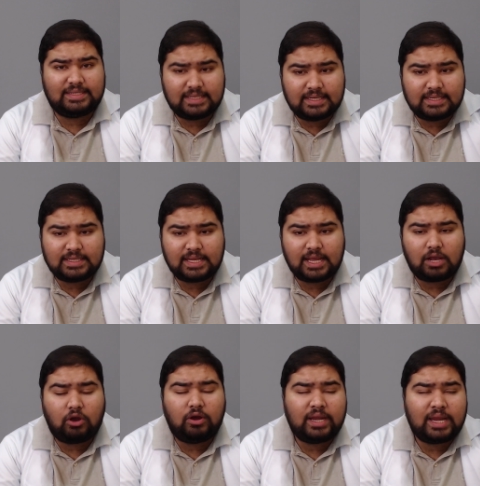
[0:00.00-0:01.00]
surgery
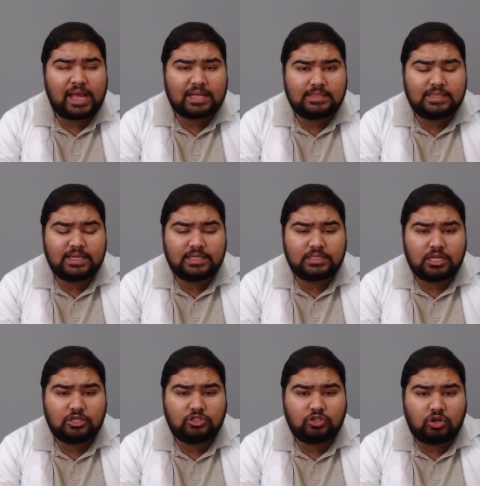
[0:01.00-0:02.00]
or an
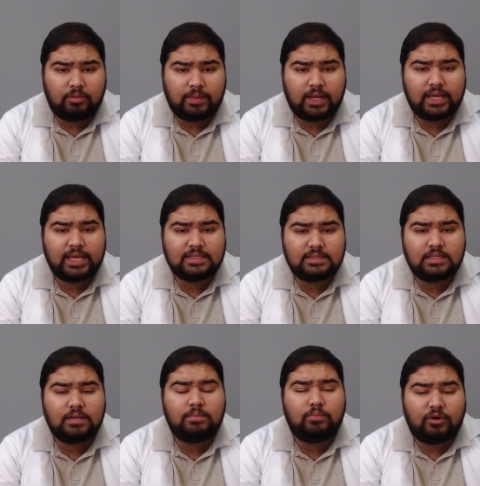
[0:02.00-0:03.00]
accidental trauma is
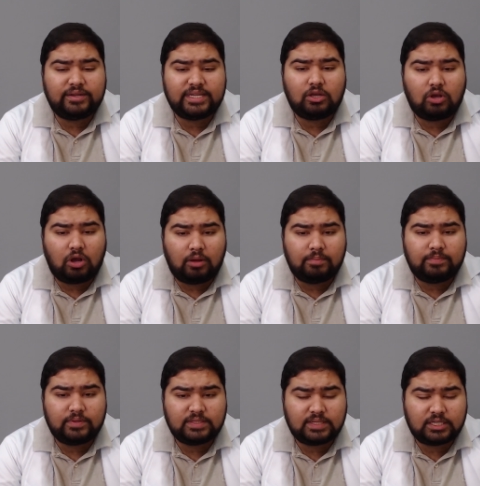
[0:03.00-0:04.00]
the body
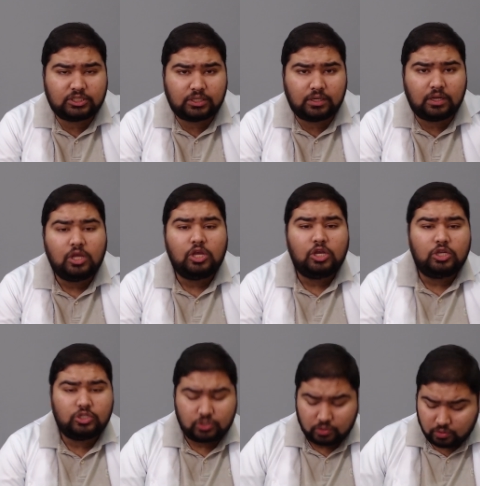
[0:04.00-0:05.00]
composition.
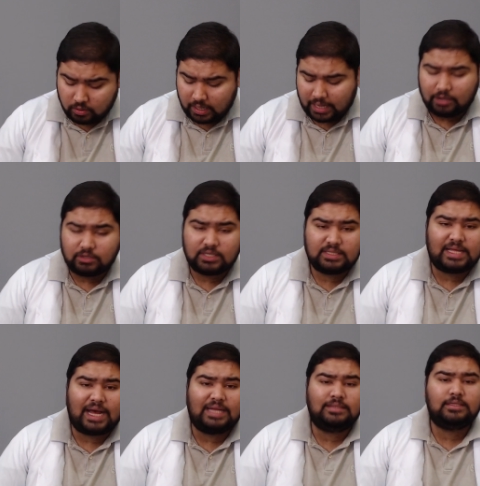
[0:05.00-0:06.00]
So, how does
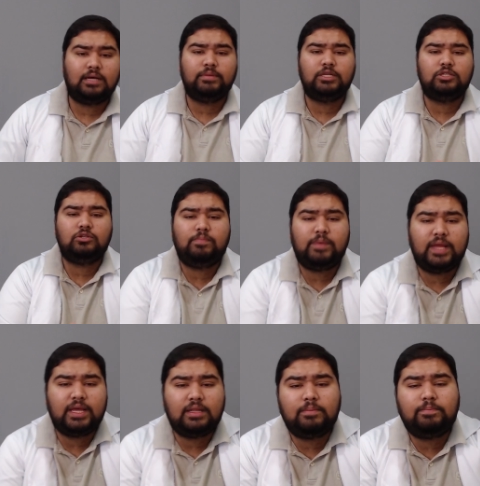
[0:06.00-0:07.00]
that come into
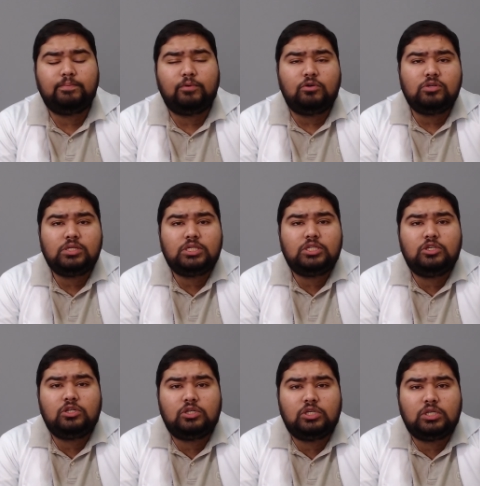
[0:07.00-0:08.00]
play? The post
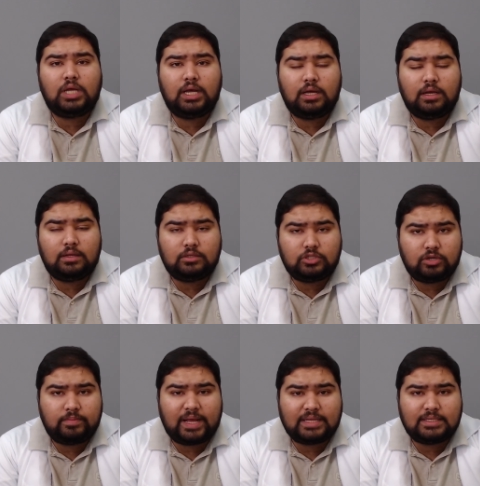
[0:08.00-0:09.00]
uh,
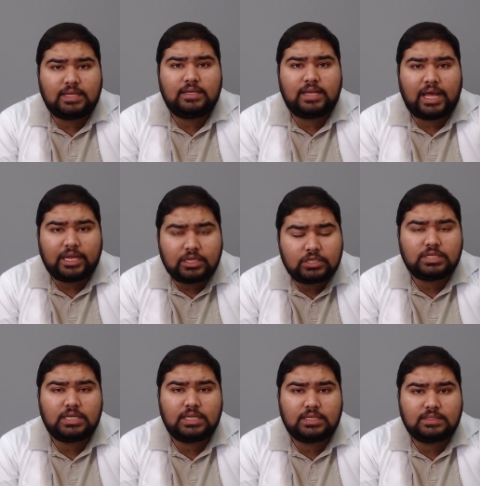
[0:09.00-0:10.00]
traumatic
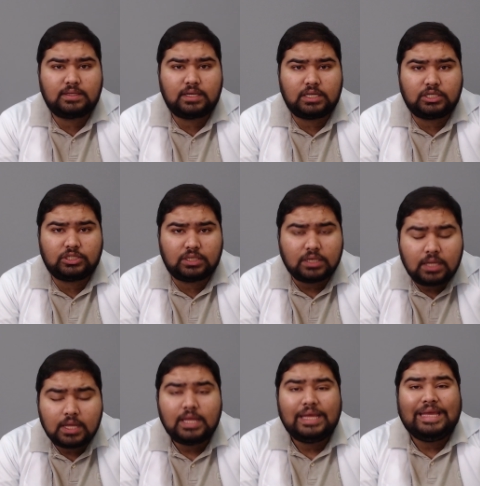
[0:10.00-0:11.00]
nitrogen excretion